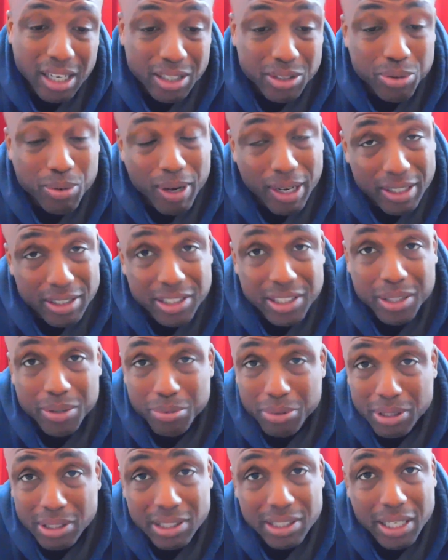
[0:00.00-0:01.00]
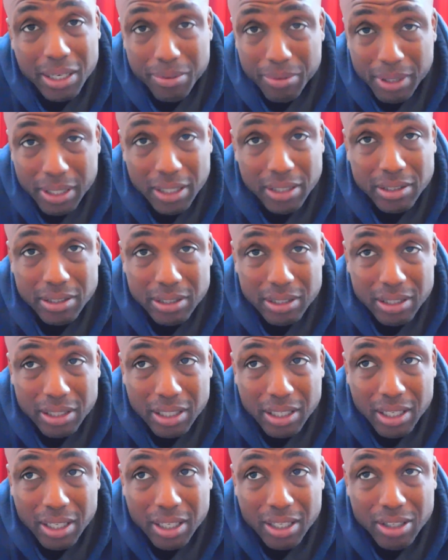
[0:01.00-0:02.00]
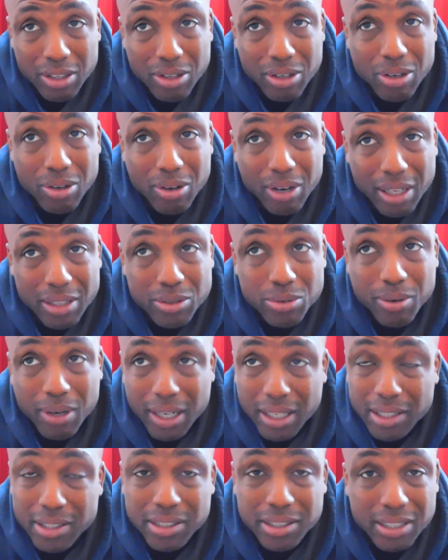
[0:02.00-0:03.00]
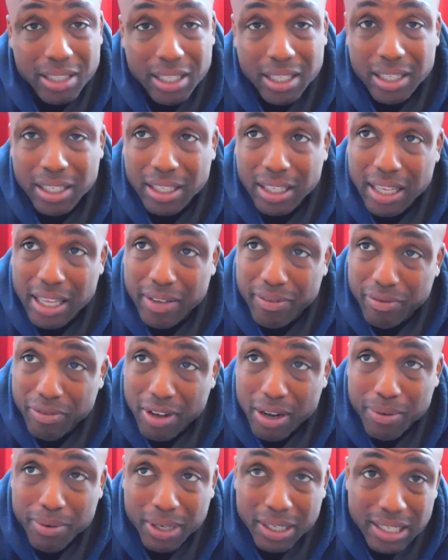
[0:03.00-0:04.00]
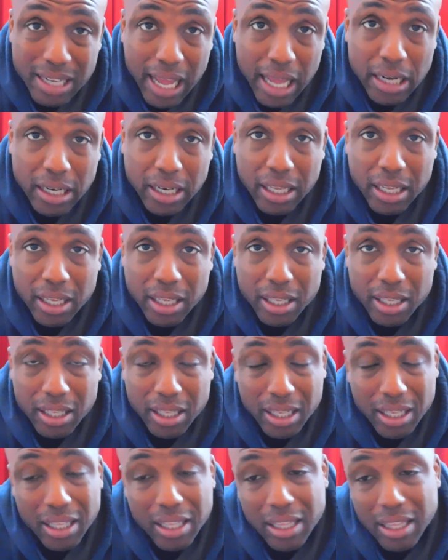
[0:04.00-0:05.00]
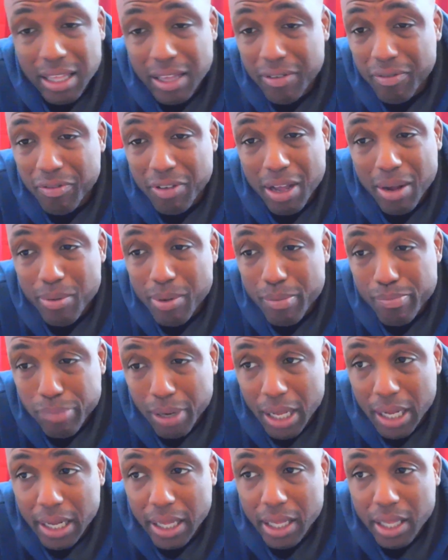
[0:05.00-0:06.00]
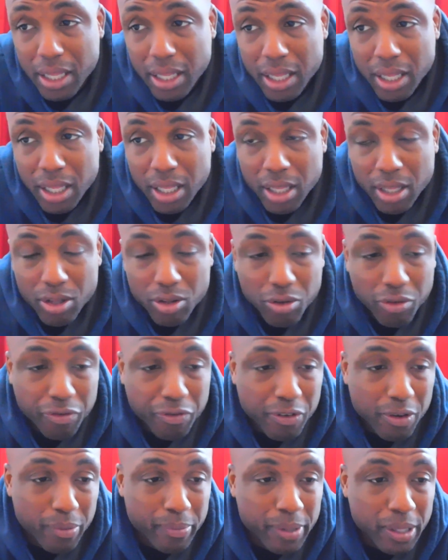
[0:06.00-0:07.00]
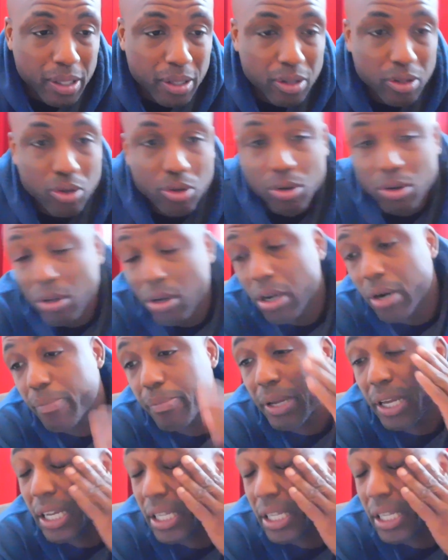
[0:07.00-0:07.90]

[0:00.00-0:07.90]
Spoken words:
That's why the shit was serious. You know, that's why this shit can get very deadly. It could get very bloody. You feel me? You know what I